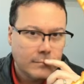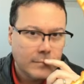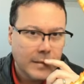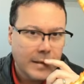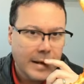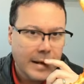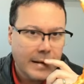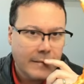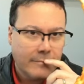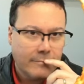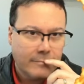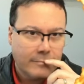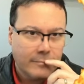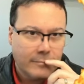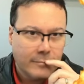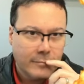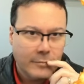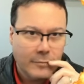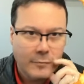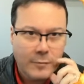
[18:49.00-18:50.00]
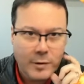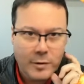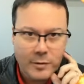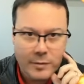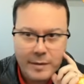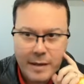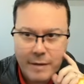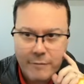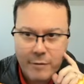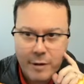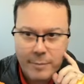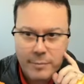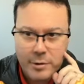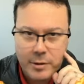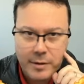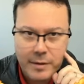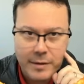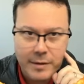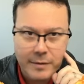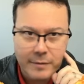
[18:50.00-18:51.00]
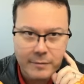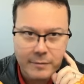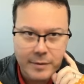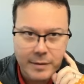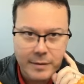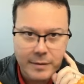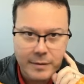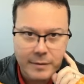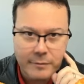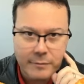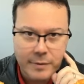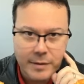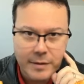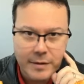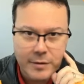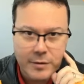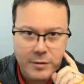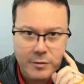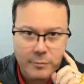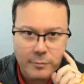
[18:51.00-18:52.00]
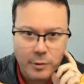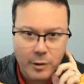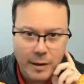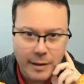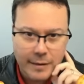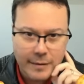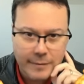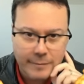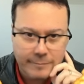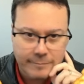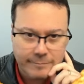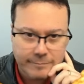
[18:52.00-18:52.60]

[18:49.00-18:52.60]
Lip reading: Yeah, we don't have option here. We need to block.